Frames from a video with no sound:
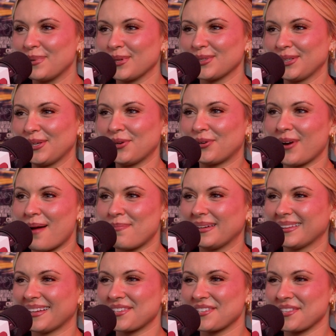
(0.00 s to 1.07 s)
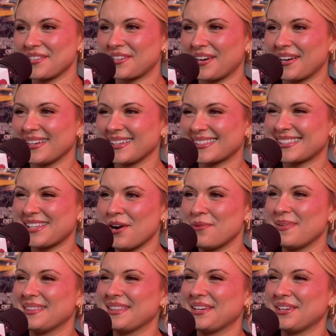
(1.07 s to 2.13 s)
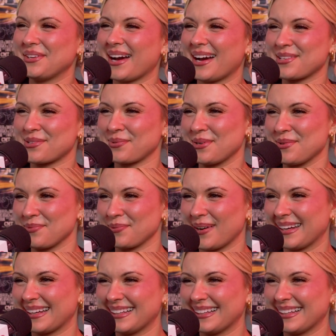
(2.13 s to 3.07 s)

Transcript: building you crappy Legends cars, hoping that you guys wouldn't want